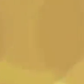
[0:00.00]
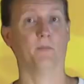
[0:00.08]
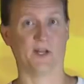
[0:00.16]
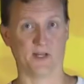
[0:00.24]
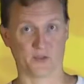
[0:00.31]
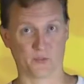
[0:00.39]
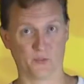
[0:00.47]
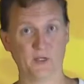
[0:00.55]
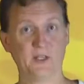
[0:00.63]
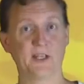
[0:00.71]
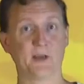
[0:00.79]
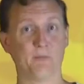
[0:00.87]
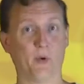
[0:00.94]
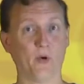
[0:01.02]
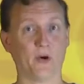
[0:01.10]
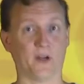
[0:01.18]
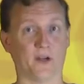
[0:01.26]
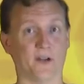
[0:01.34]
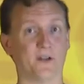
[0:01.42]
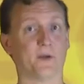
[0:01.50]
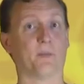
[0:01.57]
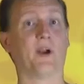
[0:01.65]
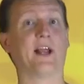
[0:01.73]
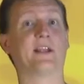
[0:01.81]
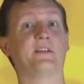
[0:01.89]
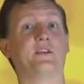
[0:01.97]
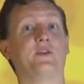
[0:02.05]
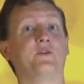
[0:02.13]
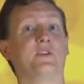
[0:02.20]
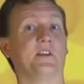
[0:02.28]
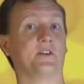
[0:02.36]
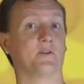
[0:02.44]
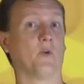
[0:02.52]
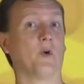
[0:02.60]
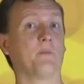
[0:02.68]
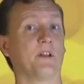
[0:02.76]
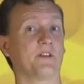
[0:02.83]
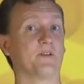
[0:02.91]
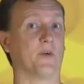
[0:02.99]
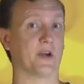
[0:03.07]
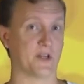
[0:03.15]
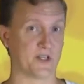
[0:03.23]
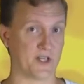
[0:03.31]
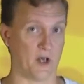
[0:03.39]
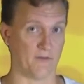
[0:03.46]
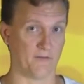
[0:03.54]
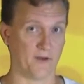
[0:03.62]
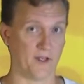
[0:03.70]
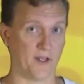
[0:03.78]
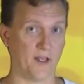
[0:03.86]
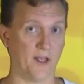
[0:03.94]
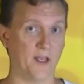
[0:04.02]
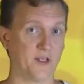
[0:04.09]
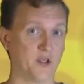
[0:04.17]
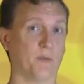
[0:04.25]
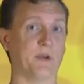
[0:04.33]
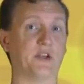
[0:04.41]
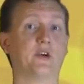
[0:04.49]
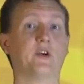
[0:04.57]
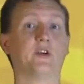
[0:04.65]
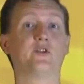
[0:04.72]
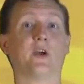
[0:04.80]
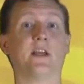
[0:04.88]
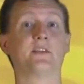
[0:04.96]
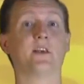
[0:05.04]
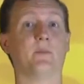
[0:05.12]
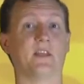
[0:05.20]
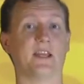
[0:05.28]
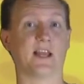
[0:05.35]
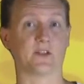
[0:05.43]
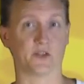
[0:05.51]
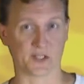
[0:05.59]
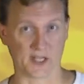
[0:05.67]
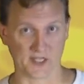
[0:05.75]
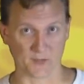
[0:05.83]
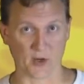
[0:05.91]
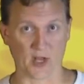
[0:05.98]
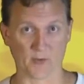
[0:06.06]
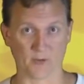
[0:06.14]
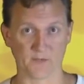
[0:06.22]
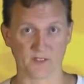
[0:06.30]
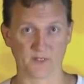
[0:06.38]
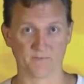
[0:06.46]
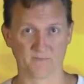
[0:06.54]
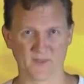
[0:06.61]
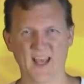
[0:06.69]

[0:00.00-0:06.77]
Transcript: But it's really important to practice using these formulas for yourself, so be sure to try some of the exercise problems.